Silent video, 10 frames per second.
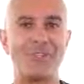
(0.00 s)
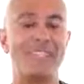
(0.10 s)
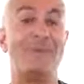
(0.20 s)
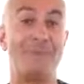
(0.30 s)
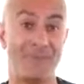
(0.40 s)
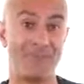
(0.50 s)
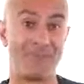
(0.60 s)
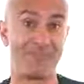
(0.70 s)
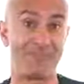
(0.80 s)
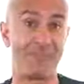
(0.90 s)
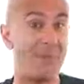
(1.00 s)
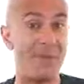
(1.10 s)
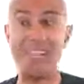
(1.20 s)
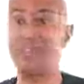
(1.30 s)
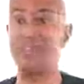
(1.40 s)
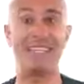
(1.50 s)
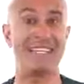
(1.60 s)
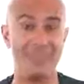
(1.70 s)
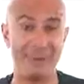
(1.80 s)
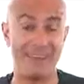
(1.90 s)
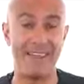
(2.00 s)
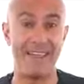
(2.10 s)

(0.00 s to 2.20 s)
need me. My patients need me.